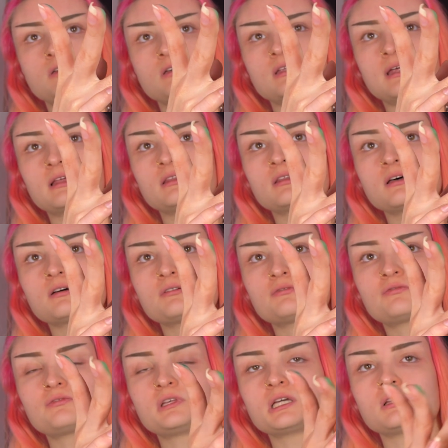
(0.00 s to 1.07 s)
And I
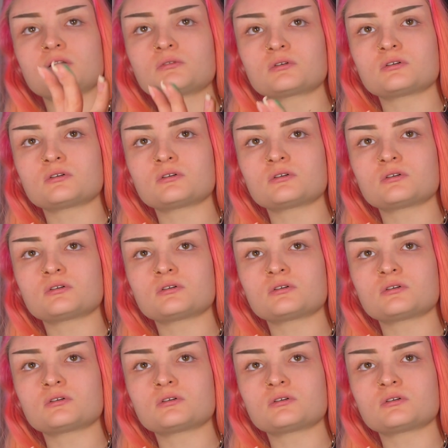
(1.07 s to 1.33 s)
love yellow